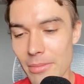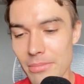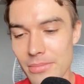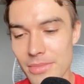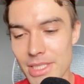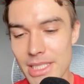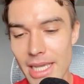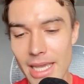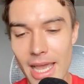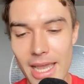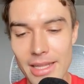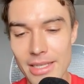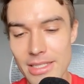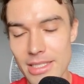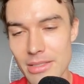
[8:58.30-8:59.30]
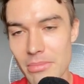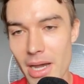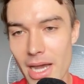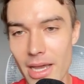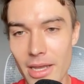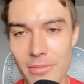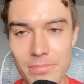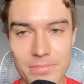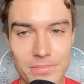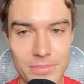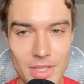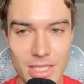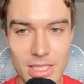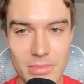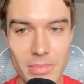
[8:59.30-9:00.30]
say, hey, this is my
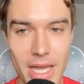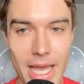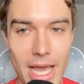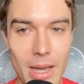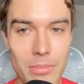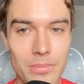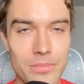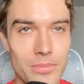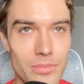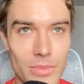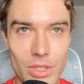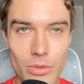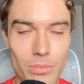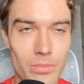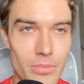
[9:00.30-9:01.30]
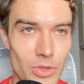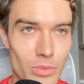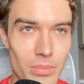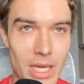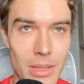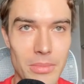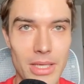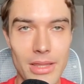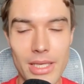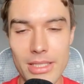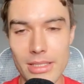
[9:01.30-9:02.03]
app, you pay me this